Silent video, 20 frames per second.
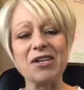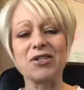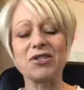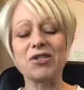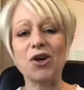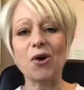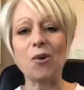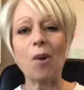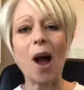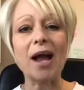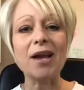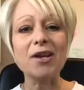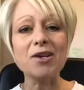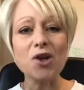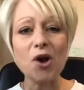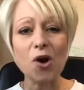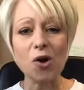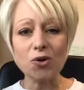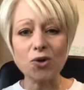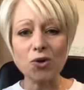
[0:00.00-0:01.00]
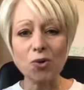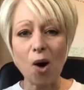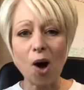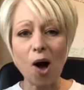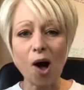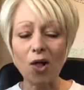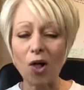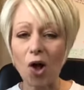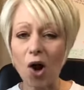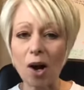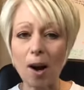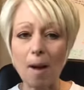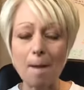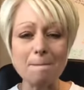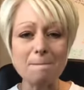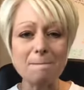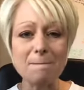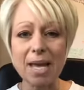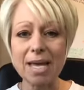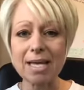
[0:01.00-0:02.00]
So I know you all are
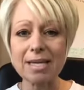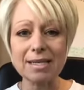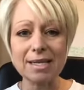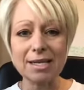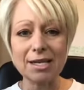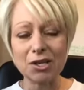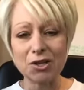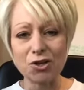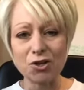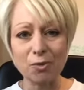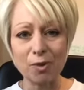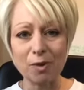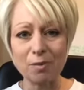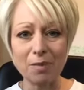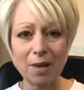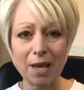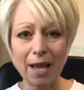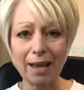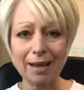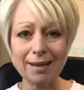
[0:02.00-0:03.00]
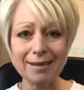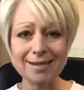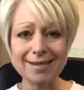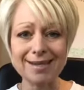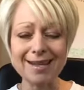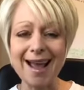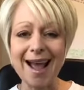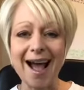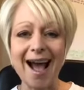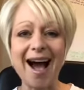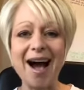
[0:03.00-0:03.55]
amazing human beings.